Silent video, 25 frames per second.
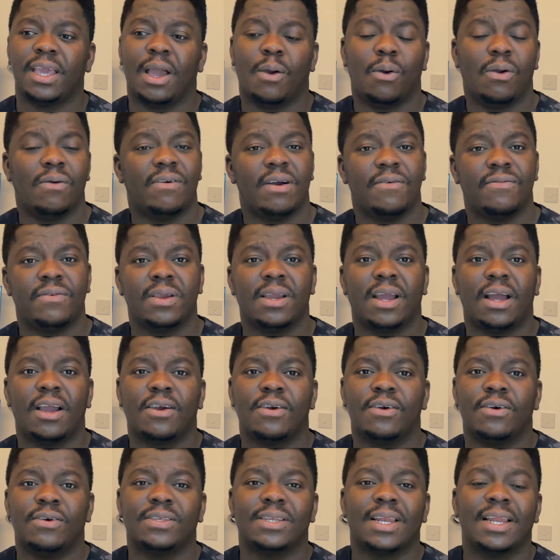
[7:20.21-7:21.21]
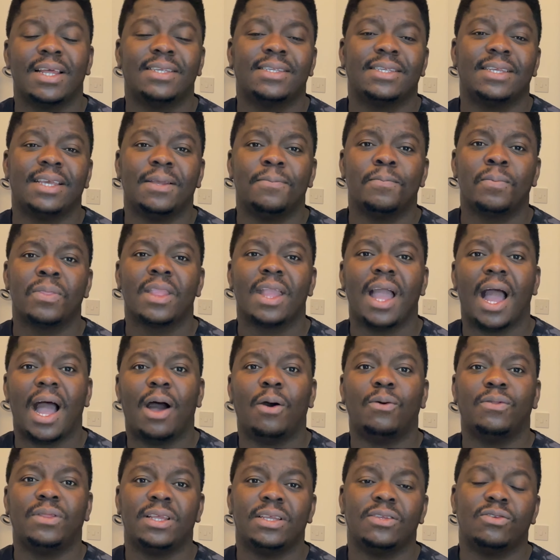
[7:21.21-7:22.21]
However, finger crossed, let's see
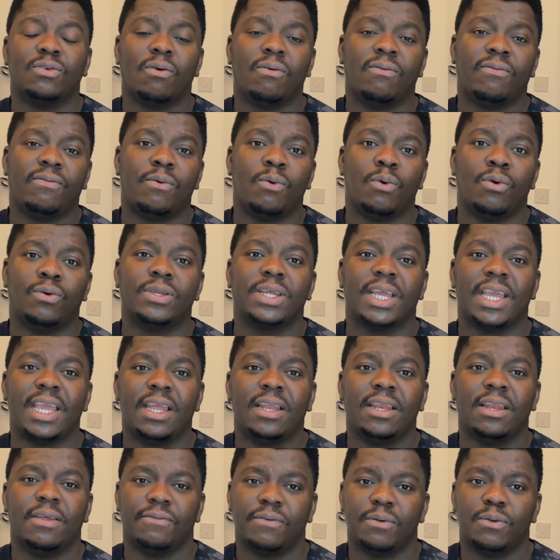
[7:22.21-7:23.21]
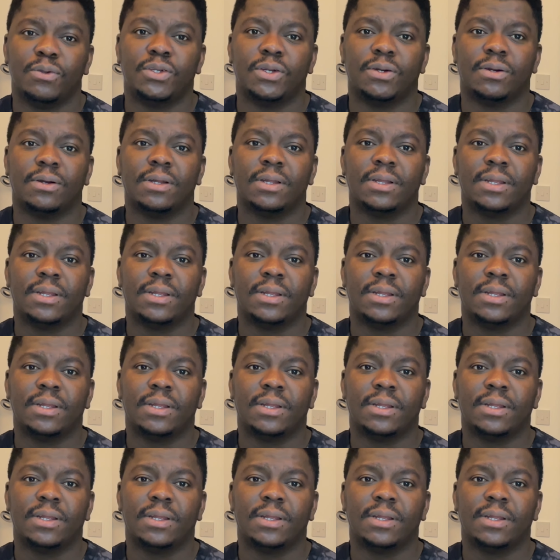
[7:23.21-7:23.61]
how things unfold in the future.